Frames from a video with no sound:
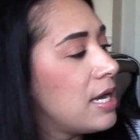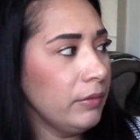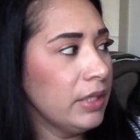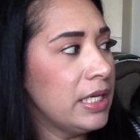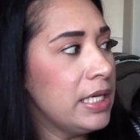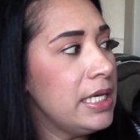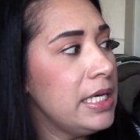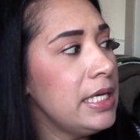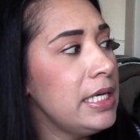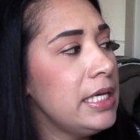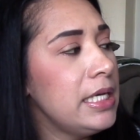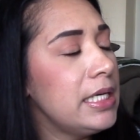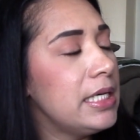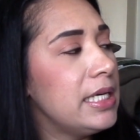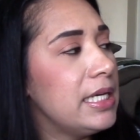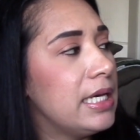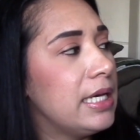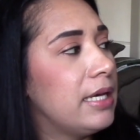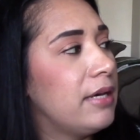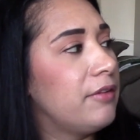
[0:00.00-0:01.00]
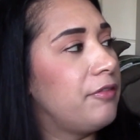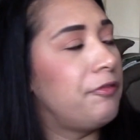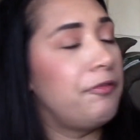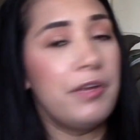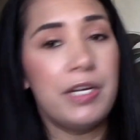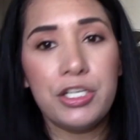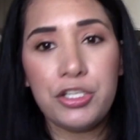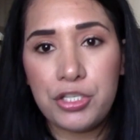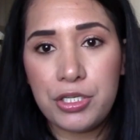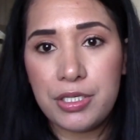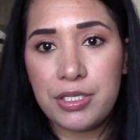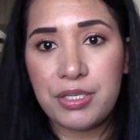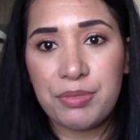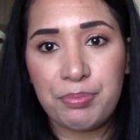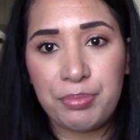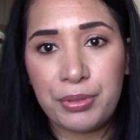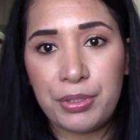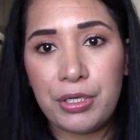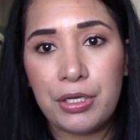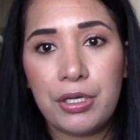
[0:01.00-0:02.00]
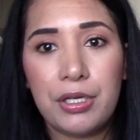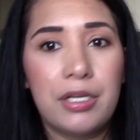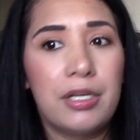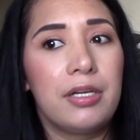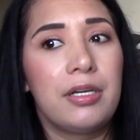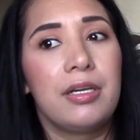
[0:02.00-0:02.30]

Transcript: he finishes a book.